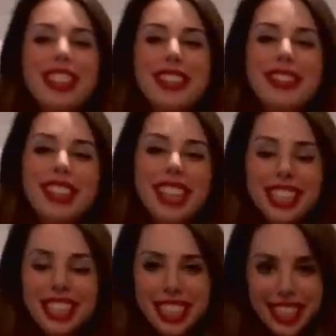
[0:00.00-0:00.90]

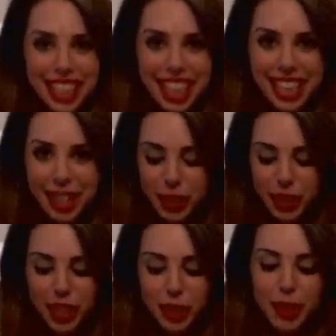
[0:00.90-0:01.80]
Vanessa Sand
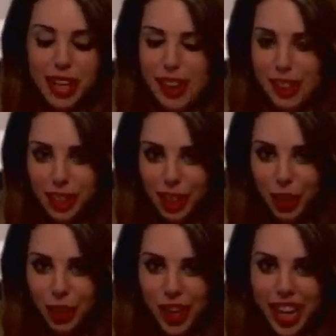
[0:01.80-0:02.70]
Hipsters by Now That's
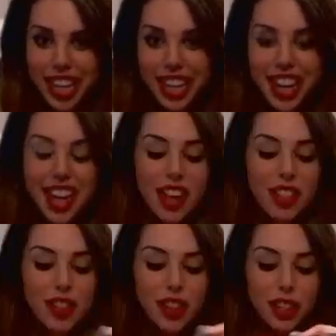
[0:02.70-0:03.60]
Lingerie.
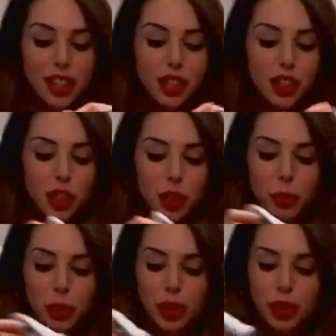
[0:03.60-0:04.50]
They're
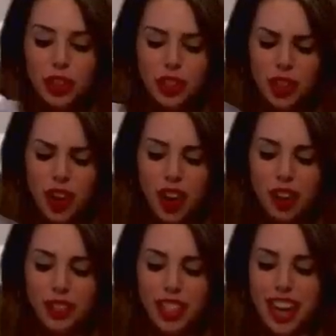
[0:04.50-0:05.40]
super
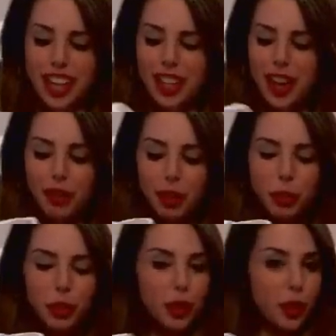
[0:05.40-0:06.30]
soft and
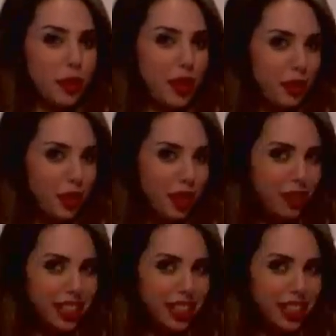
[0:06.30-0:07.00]
comfortable, great for every